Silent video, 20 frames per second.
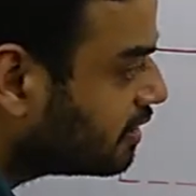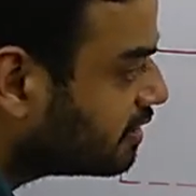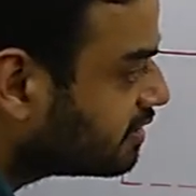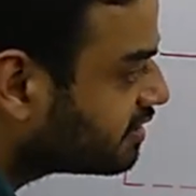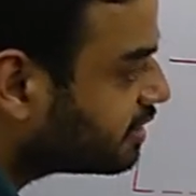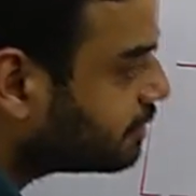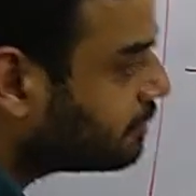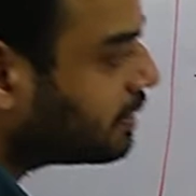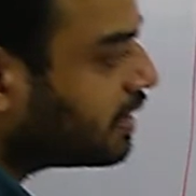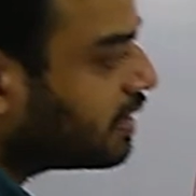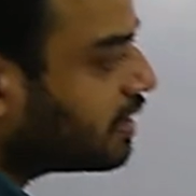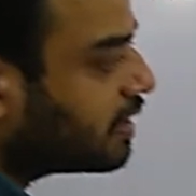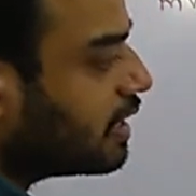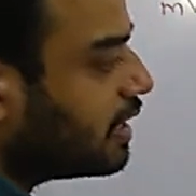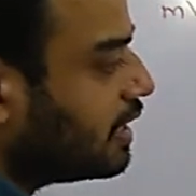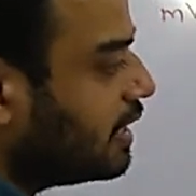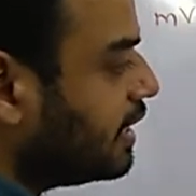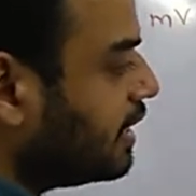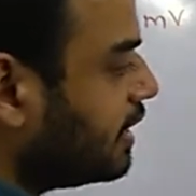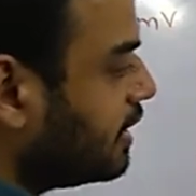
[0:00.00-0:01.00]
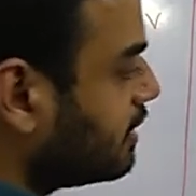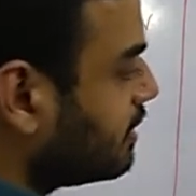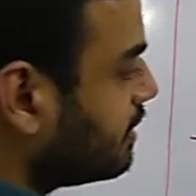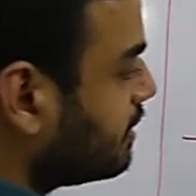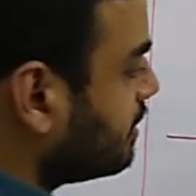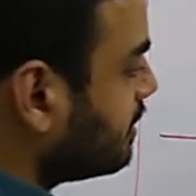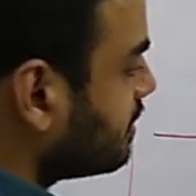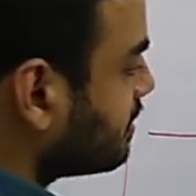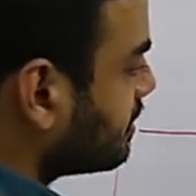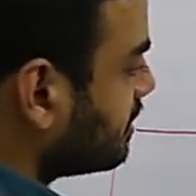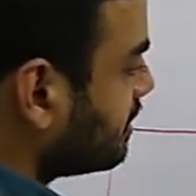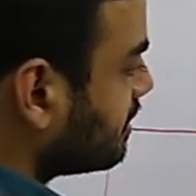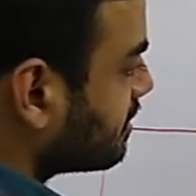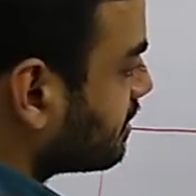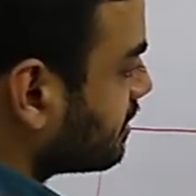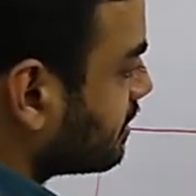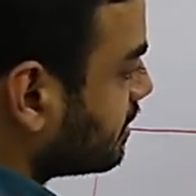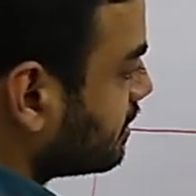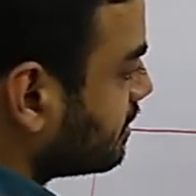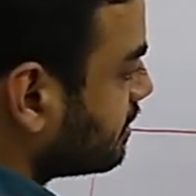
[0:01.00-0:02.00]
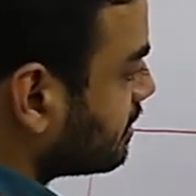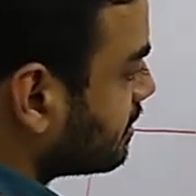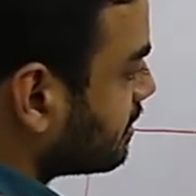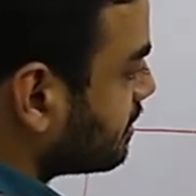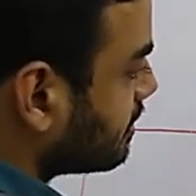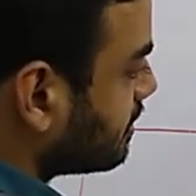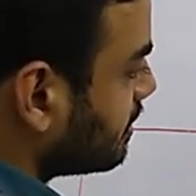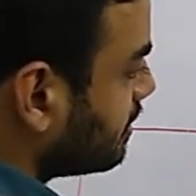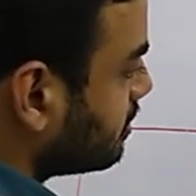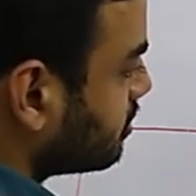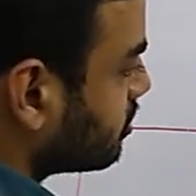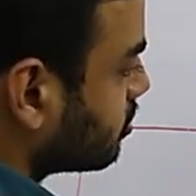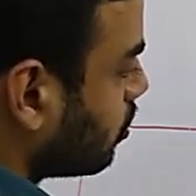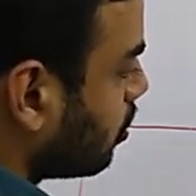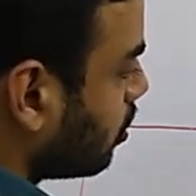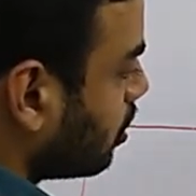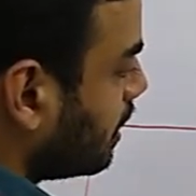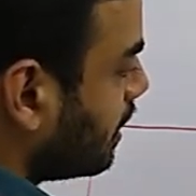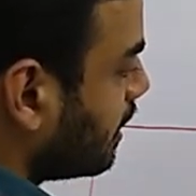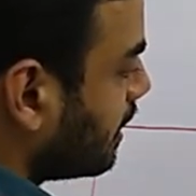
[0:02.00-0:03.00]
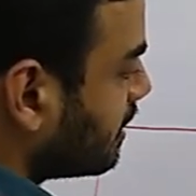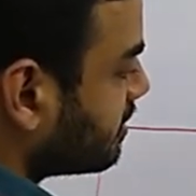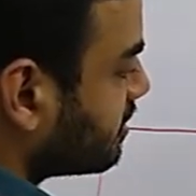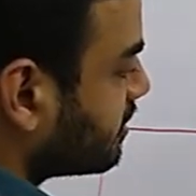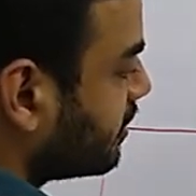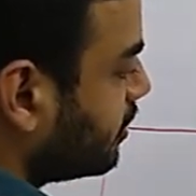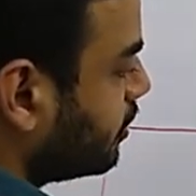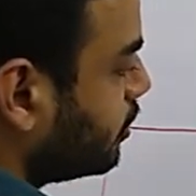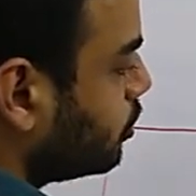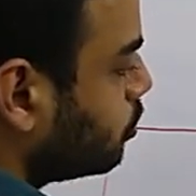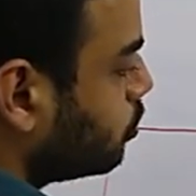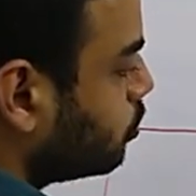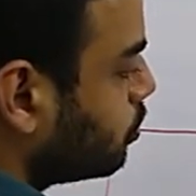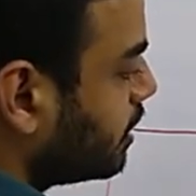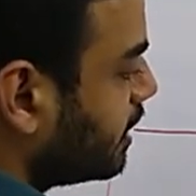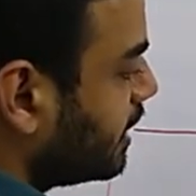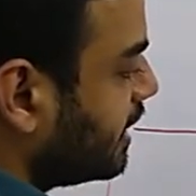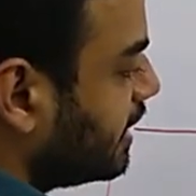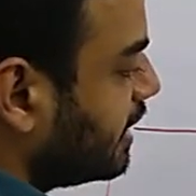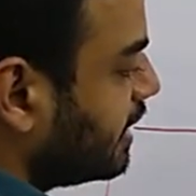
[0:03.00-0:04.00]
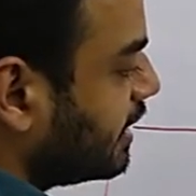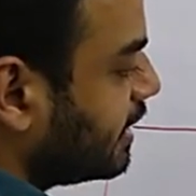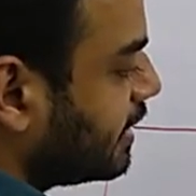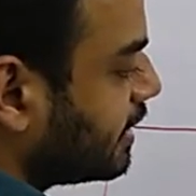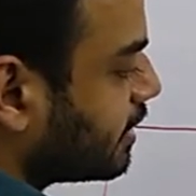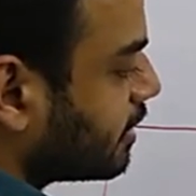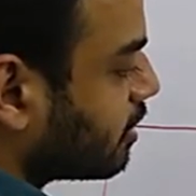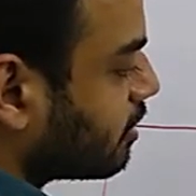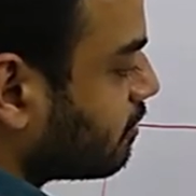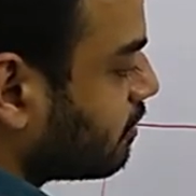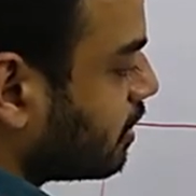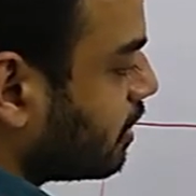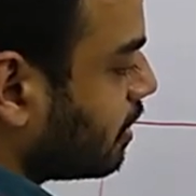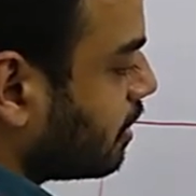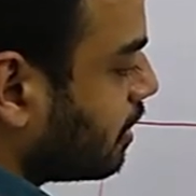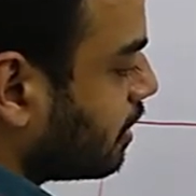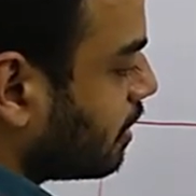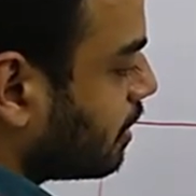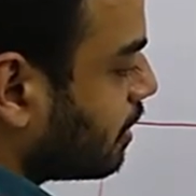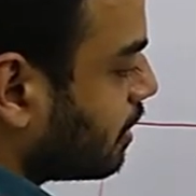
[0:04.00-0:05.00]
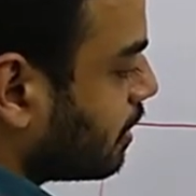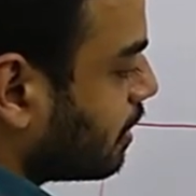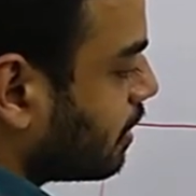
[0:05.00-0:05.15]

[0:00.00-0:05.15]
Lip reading: Similarly, this distance is called as QT interval.